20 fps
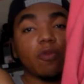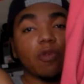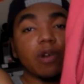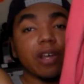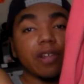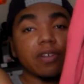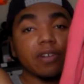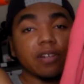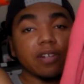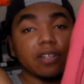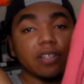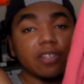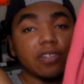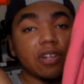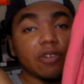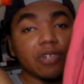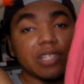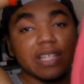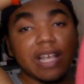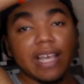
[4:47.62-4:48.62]
the weather. You
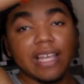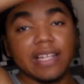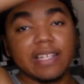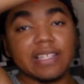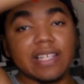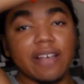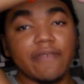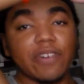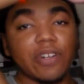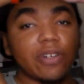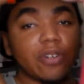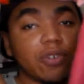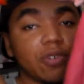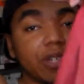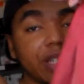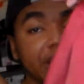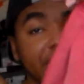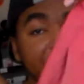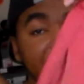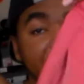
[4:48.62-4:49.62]
know, it's 87
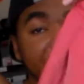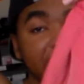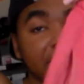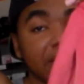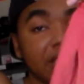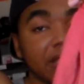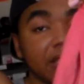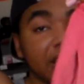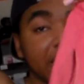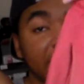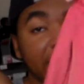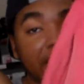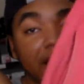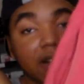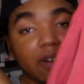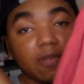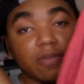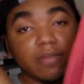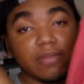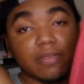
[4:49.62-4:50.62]
degrees here today.
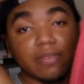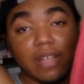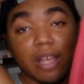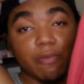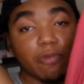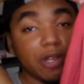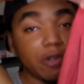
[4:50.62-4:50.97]
I don't, I